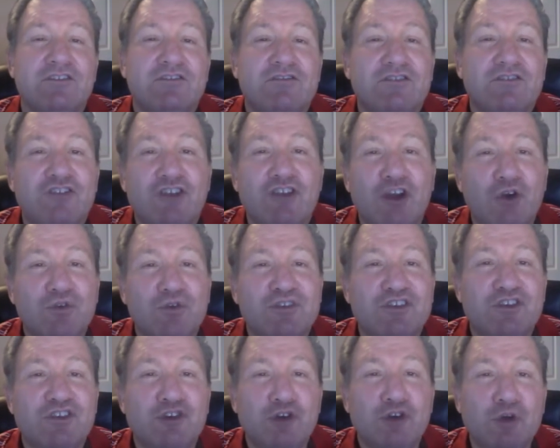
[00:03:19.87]
no
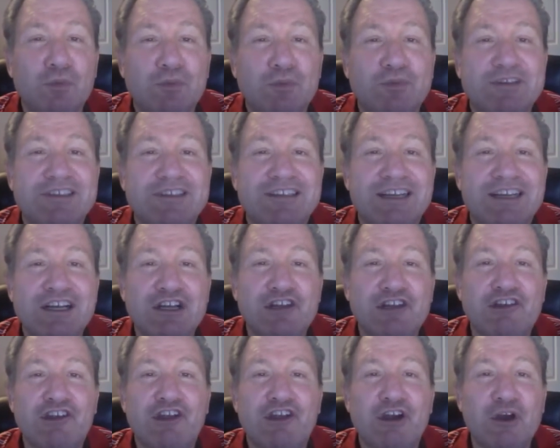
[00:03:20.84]
scoops,
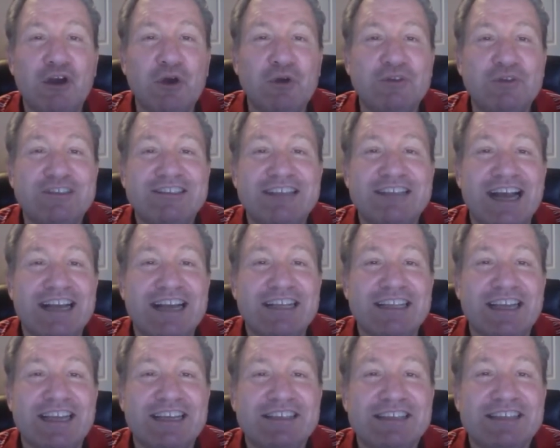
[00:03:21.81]
no
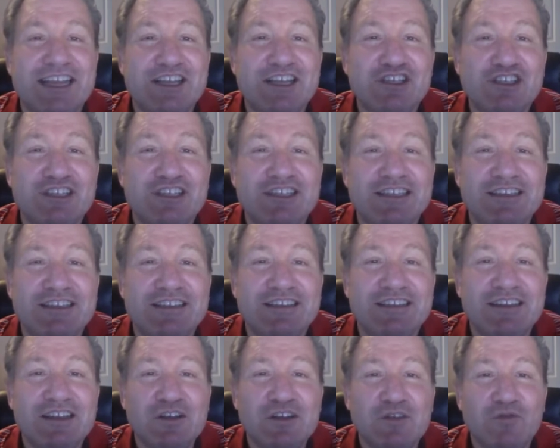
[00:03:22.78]
stylization.